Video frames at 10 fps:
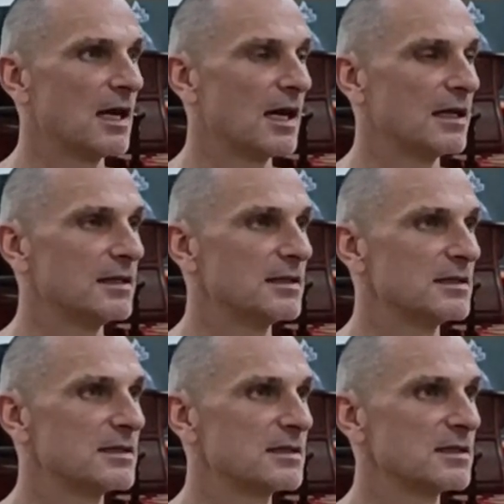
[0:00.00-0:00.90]

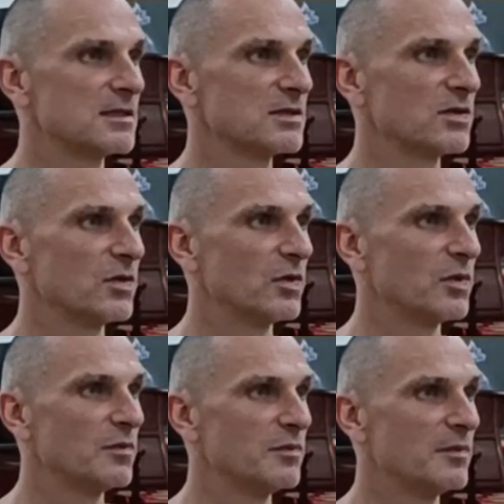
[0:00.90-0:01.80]
And
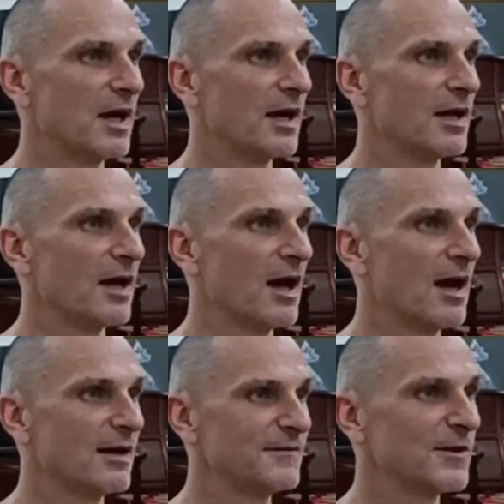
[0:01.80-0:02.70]
so my
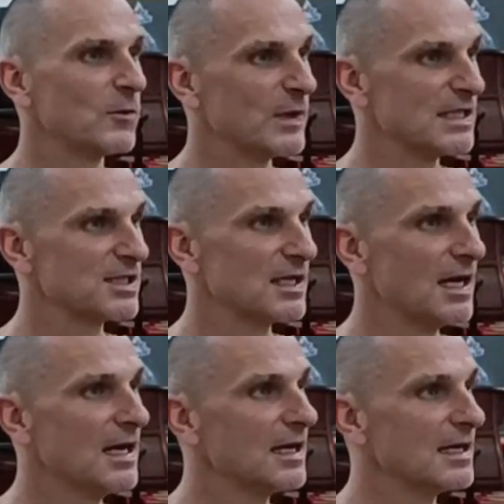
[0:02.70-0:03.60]
heartfelt wish
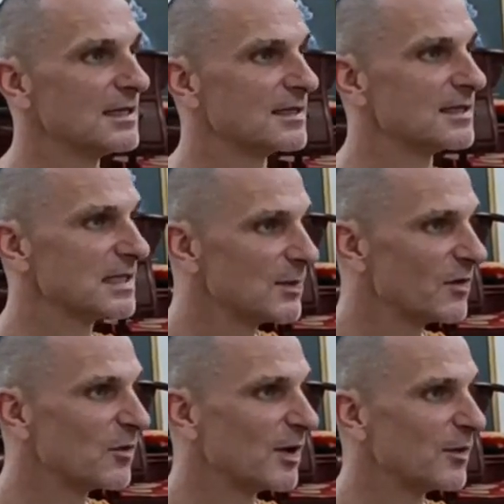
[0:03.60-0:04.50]
is that some
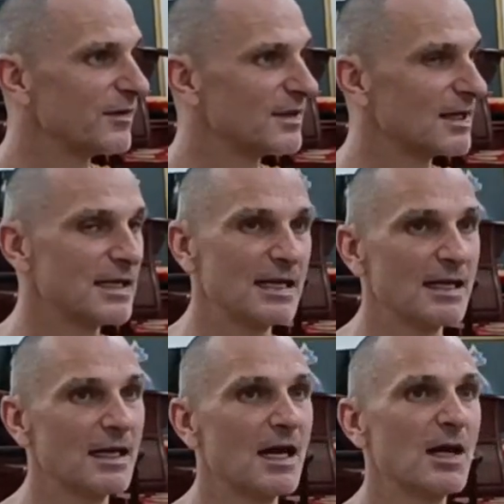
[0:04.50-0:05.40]
of what we've done
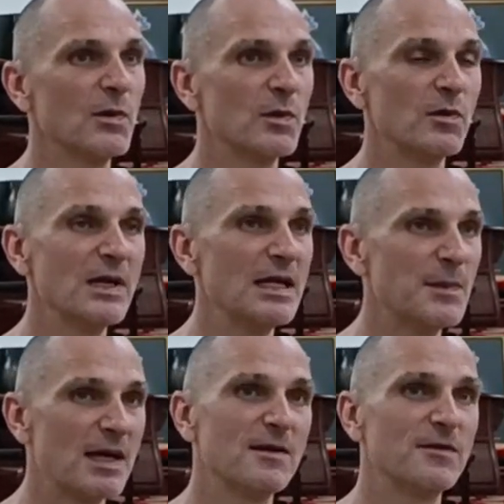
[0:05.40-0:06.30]
here will really
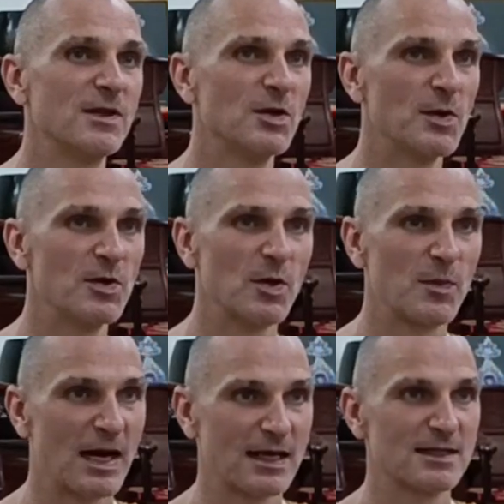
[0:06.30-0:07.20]
benefit you in your
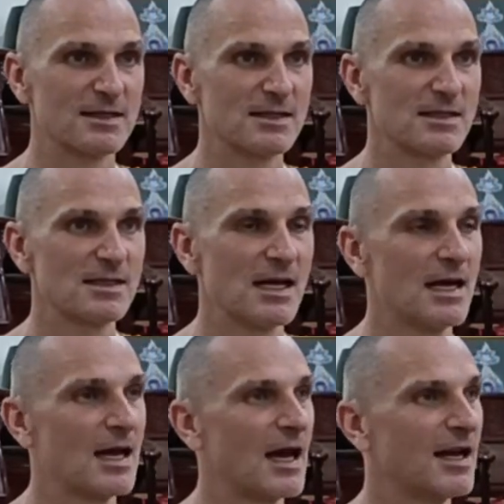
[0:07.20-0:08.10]
practice.
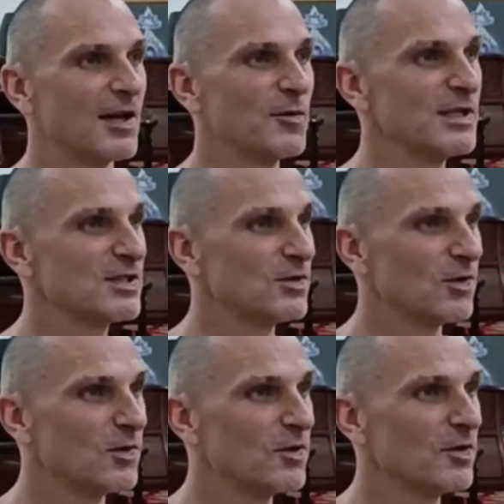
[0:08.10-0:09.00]
And I wish
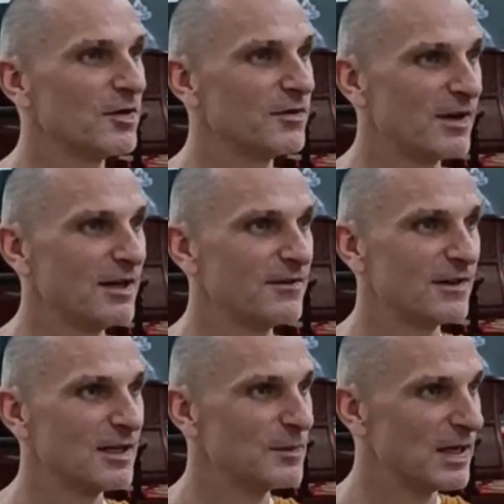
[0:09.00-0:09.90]
you all the very,
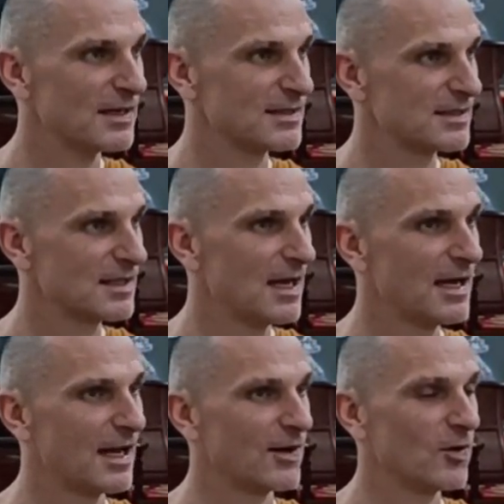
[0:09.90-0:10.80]
very best,
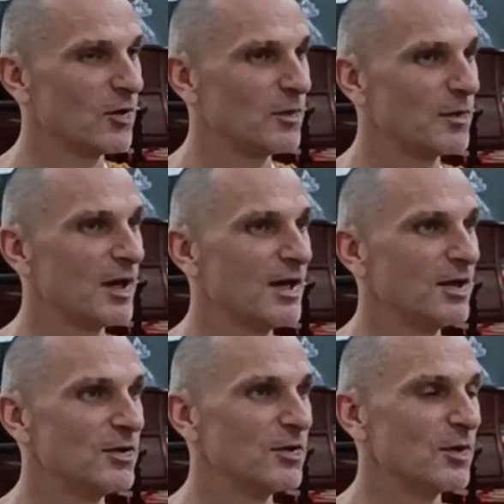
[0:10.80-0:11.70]
and I hope
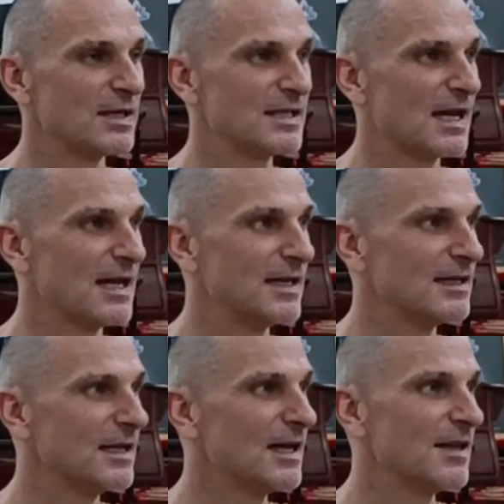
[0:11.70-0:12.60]
you
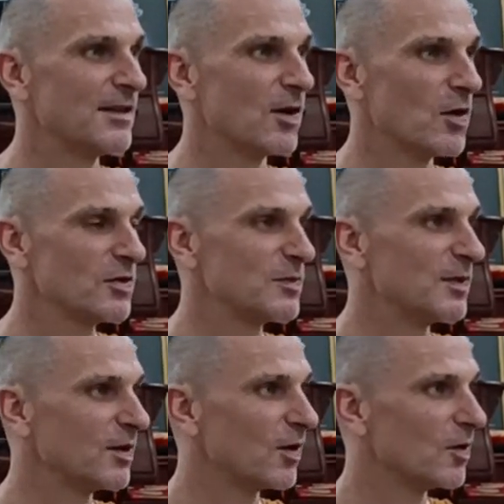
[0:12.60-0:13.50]
attain the
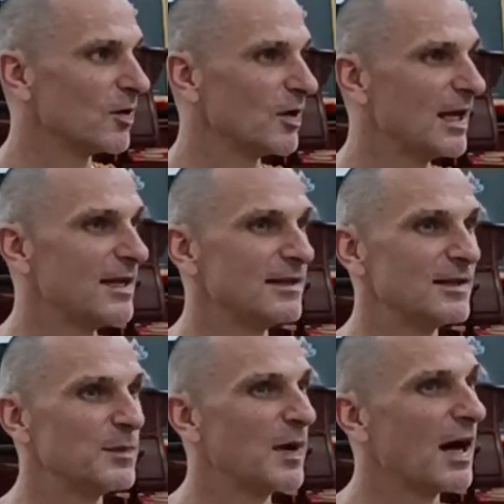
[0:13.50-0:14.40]
ultimate goal,
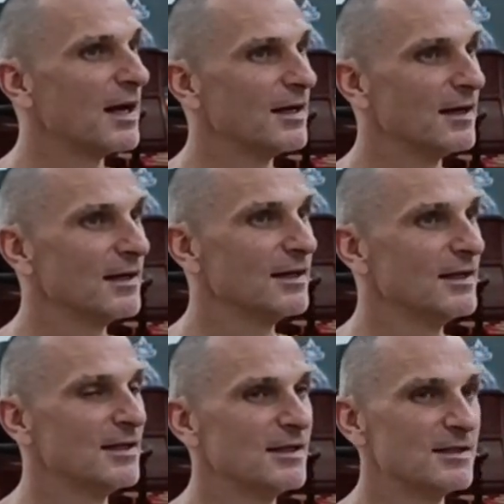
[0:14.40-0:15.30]
Nibbana,
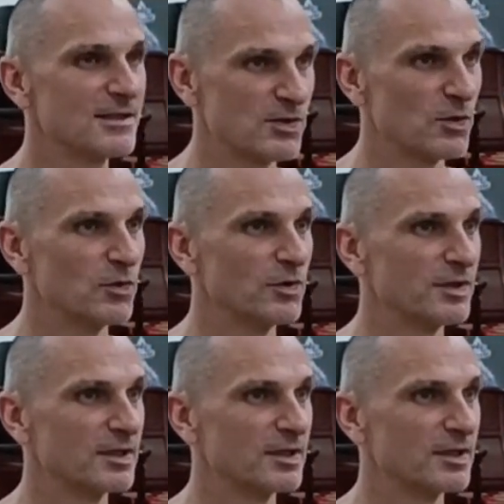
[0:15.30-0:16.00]
soon.